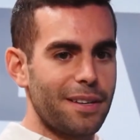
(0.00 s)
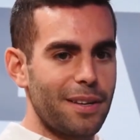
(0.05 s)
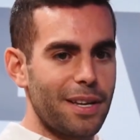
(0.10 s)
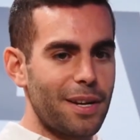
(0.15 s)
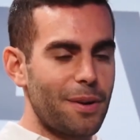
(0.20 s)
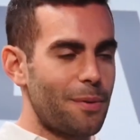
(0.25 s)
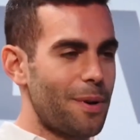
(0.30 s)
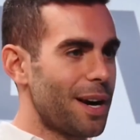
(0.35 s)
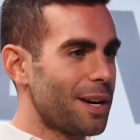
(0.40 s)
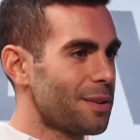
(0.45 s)

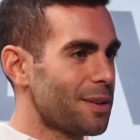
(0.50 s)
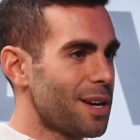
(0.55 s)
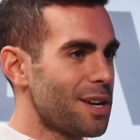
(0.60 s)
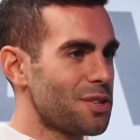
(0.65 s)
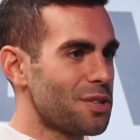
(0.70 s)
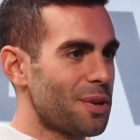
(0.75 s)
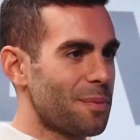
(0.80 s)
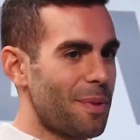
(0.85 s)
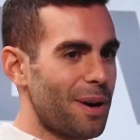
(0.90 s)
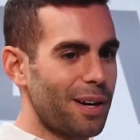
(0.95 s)
In a
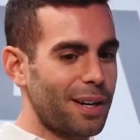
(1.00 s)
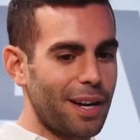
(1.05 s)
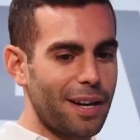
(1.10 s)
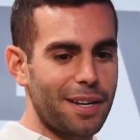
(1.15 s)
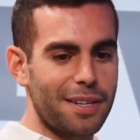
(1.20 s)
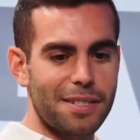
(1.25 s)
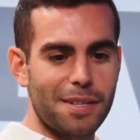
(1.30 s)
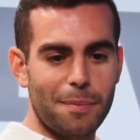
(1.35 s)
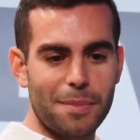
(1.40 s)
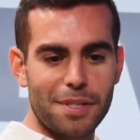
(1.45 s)
recreational
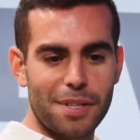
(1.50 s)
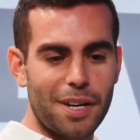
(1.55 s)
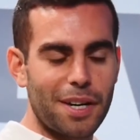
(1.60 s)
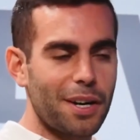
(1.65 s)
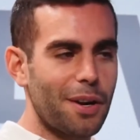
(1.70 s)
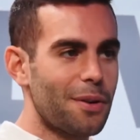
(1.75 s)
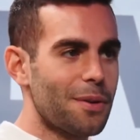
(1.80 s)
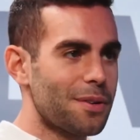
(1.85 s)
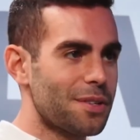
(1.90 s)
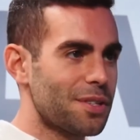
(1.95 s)
market, someone's going to
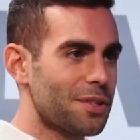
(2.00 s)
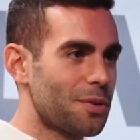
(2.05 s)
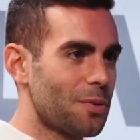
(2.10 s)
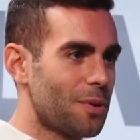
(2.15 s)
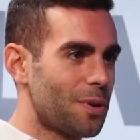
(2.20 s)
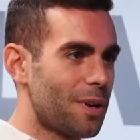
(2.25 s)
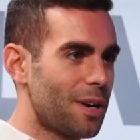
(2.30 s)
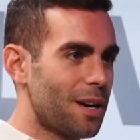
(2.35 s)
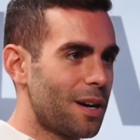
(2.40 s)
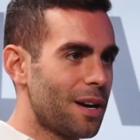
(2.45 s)
go to a
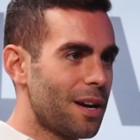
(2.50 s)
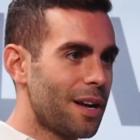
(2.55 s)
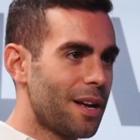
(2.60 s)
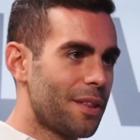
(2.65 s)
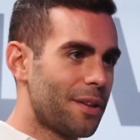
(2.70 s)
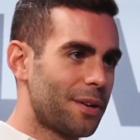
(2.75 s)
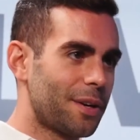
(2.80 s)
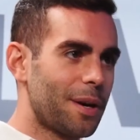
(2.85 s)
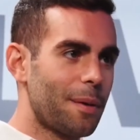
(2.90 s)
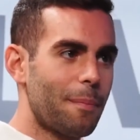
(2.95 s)
store,
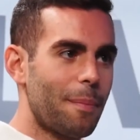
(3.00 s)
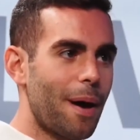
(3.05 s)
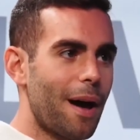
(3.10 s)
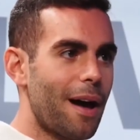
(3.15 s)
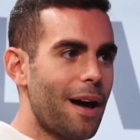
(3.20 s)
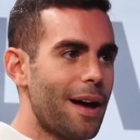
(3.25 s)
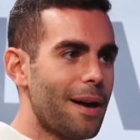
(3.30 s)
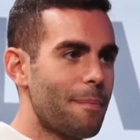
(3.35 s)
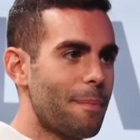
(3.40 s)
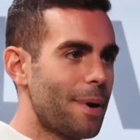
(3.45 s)
they're going to
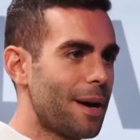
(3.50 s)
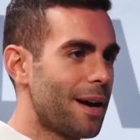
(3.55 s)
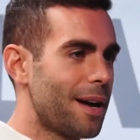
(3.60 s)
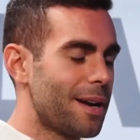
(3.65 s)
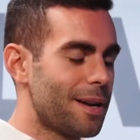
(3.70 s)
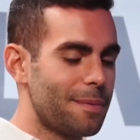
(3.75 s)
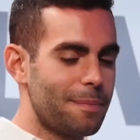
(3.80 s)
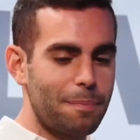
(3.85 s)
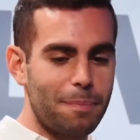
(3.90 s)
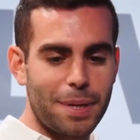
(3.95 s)
buy
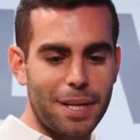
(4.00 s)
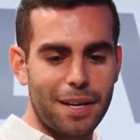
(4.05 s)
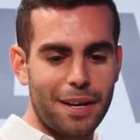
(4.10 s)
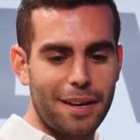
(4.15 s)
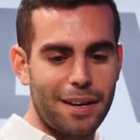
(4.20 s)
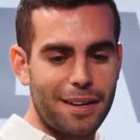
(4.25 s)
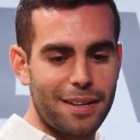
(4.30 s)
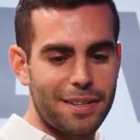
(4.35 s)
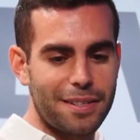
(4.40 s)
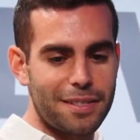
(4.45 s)
bud
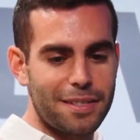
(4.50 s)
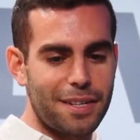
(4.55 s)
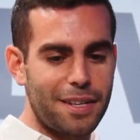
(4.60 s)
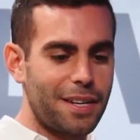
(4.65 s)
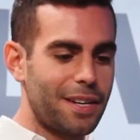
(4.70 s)
because,